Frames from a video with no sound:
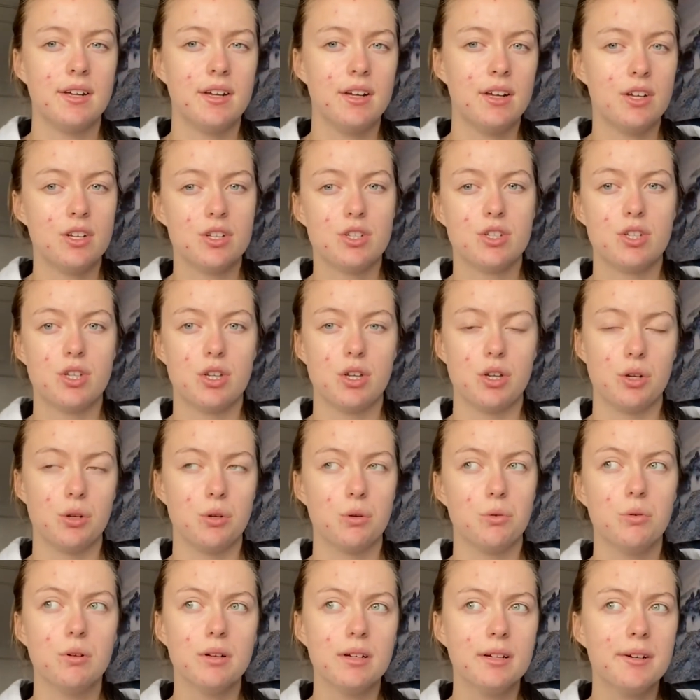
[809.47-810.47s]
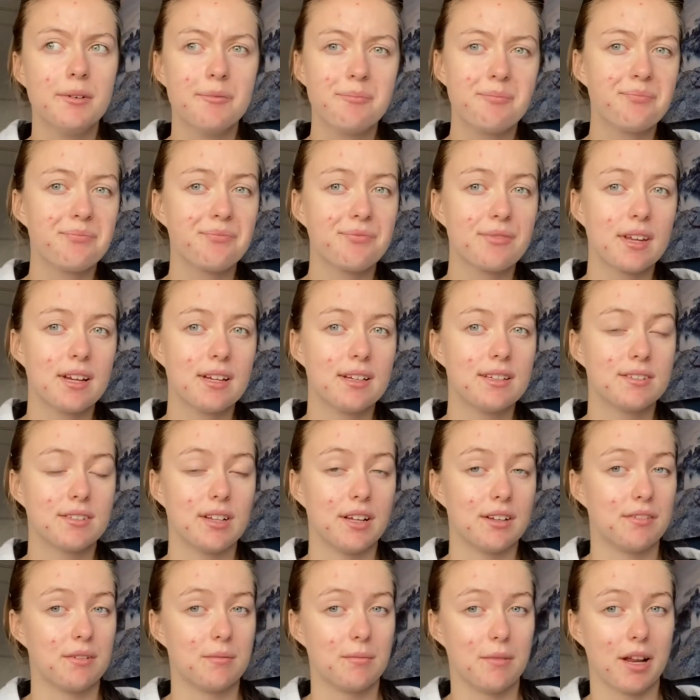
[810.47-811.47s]
2. So
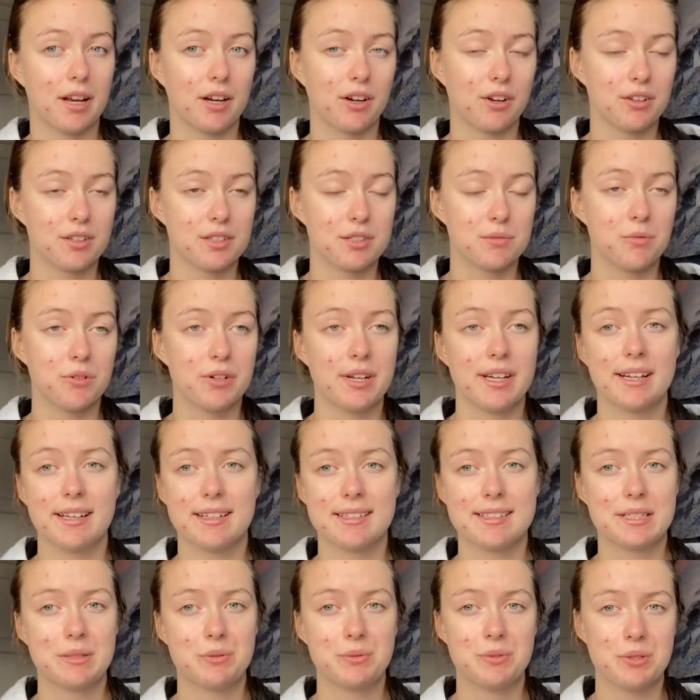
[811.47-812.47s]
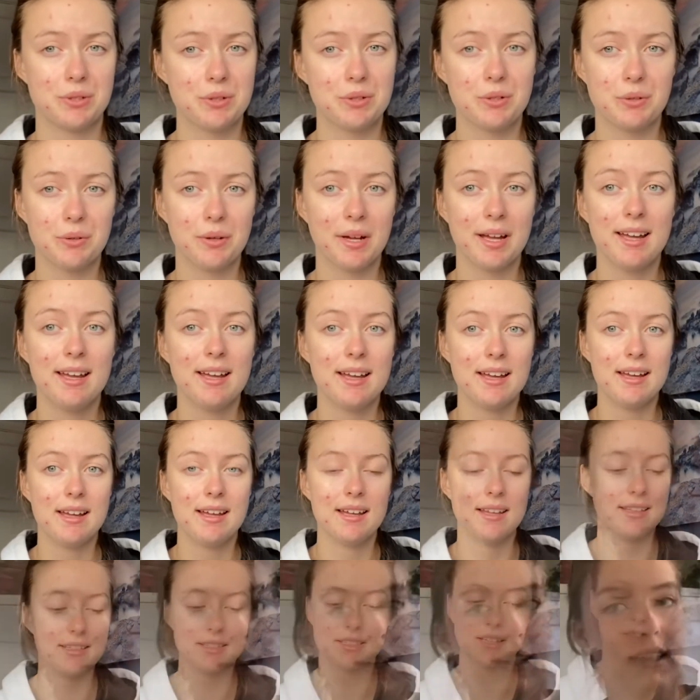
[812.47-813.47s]
from 9 o'clock this morning till 2.
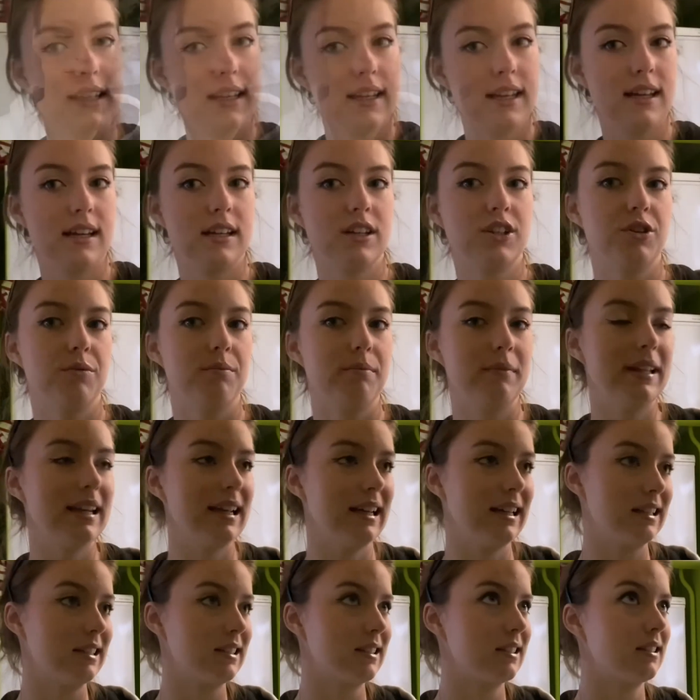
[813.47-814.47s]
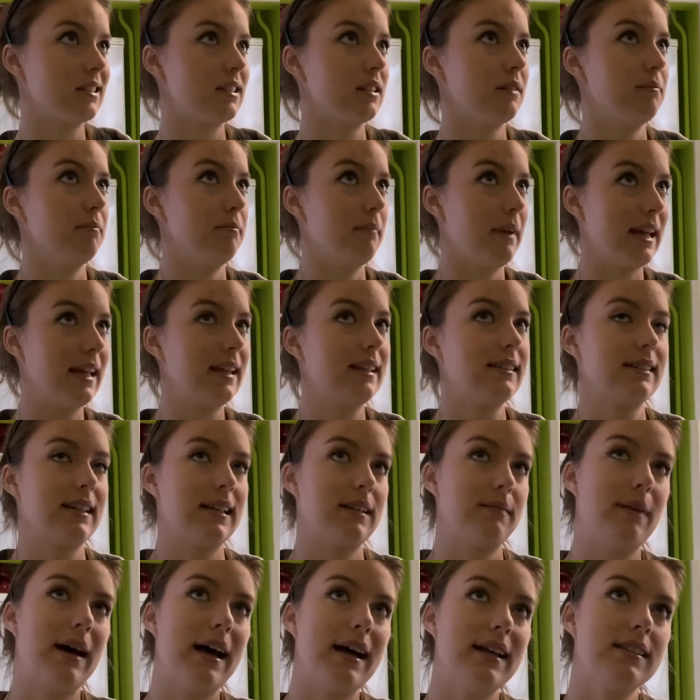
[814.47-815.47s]
30-ish minutes to make said
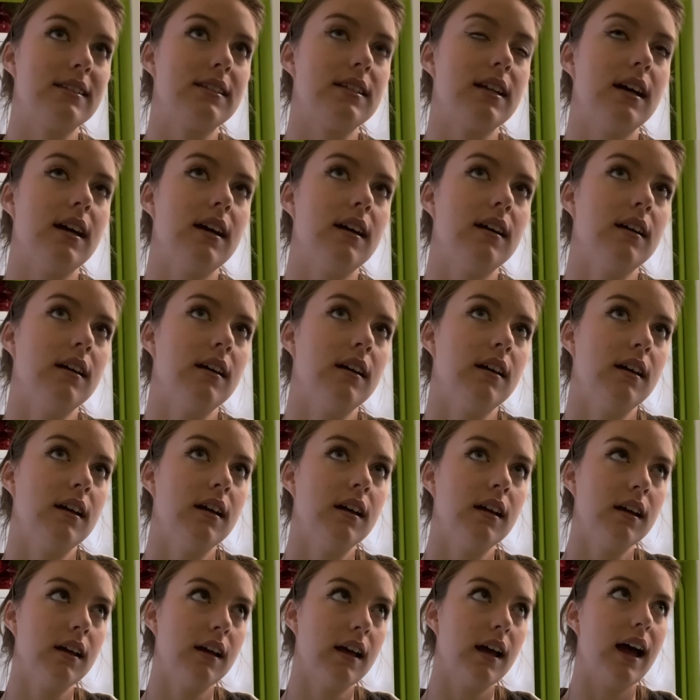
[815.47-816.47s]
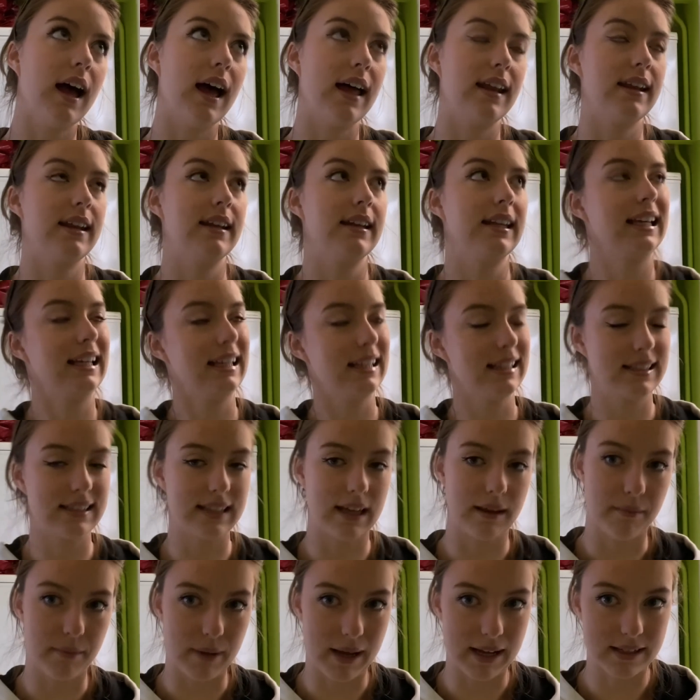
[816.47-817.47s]
pasta and then eat
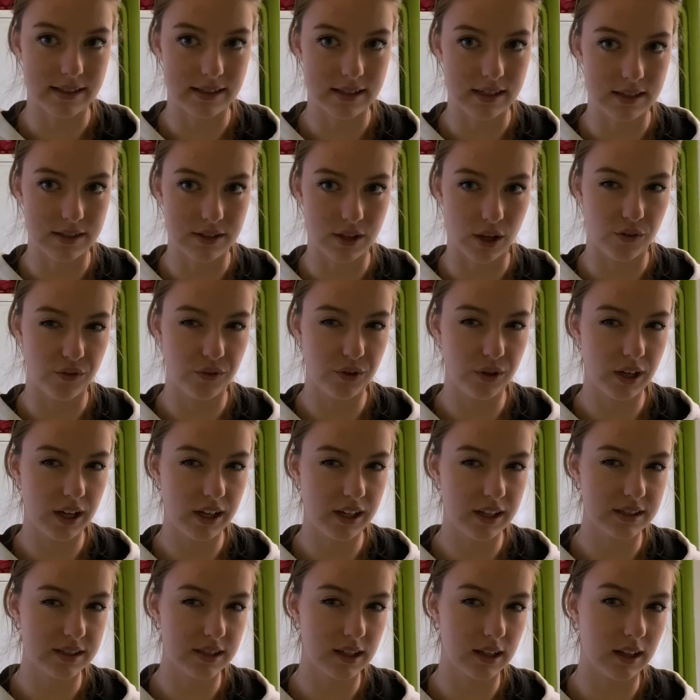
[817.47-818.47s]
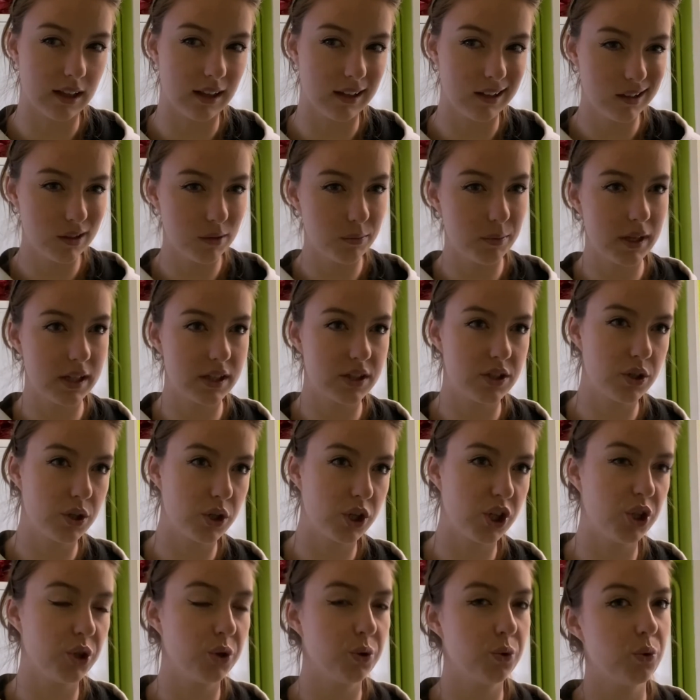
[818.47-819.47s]
said pasta. So I feel like it's a little bit
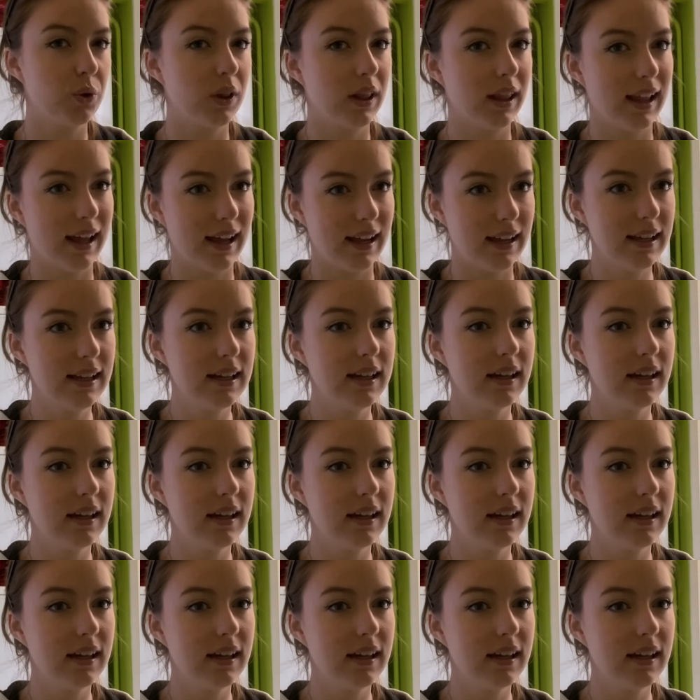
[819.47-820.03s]
too late